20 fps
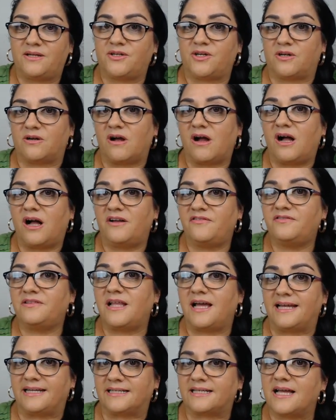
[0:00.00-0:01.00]
your
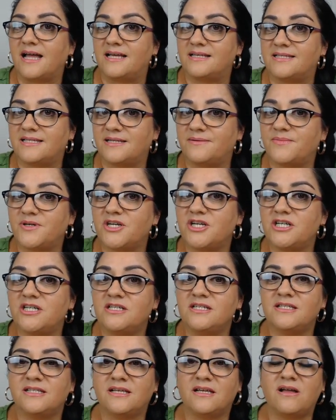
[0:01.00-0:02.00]
offline
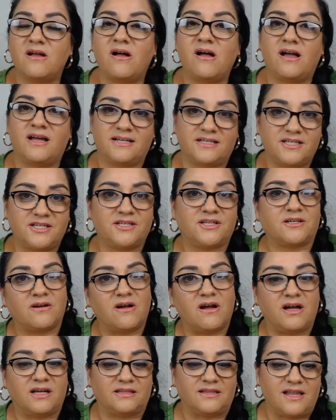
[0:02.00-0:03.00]
customers onto your
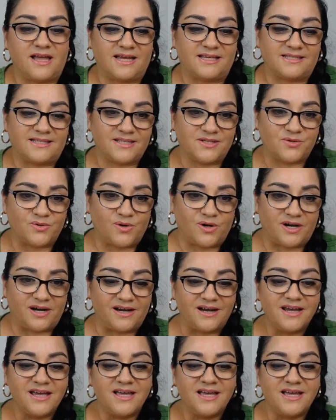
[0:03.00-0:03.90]
online store.